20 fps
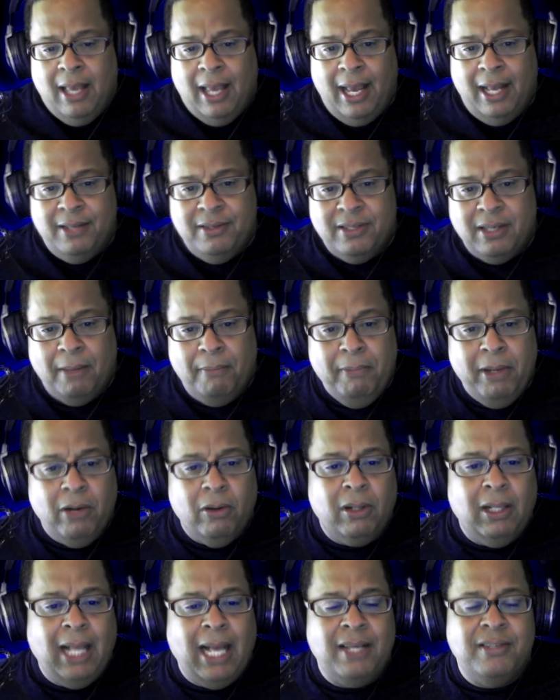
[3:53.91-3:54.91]
and some
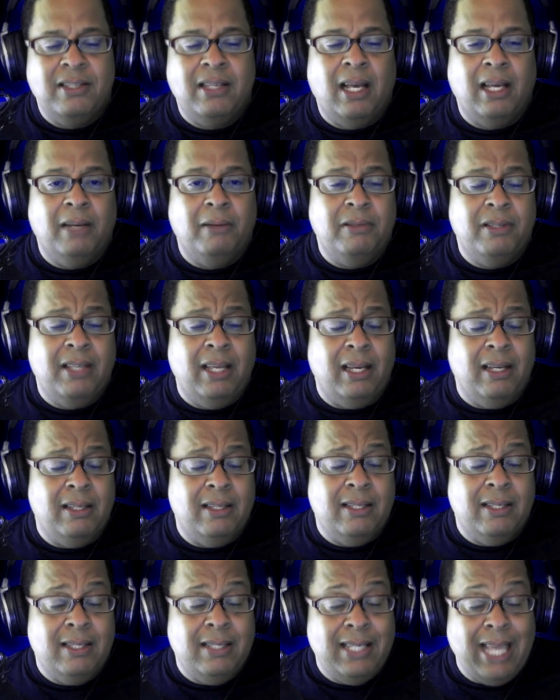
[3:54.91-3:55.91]
middle class
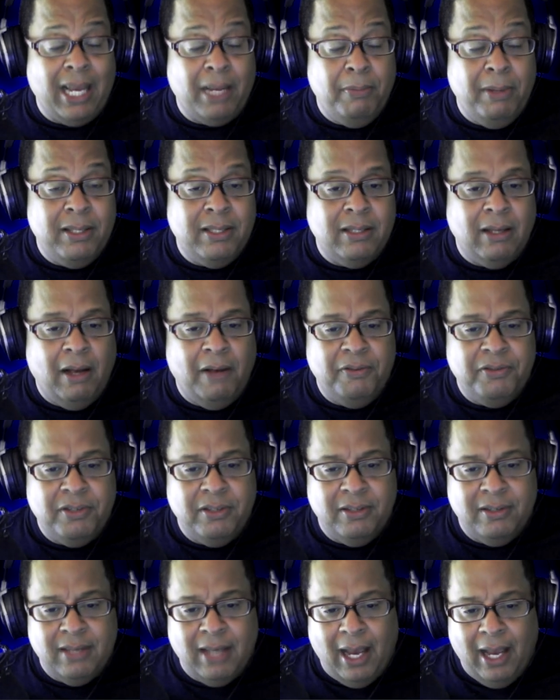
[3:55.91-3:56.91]
segments of
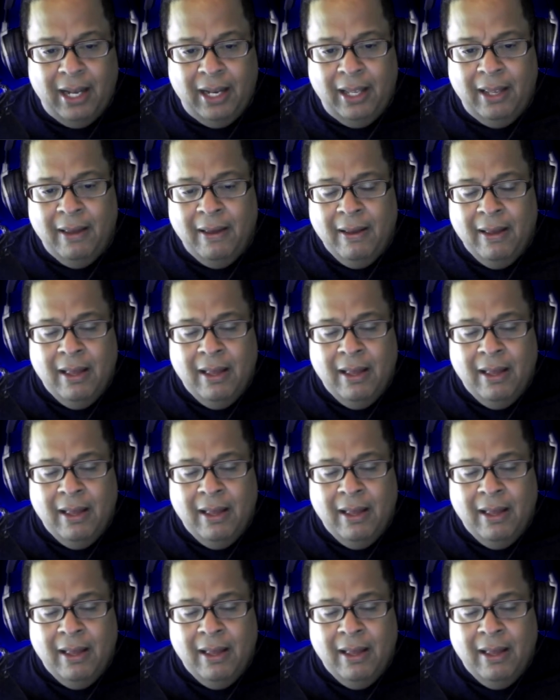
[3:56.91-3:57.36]
society.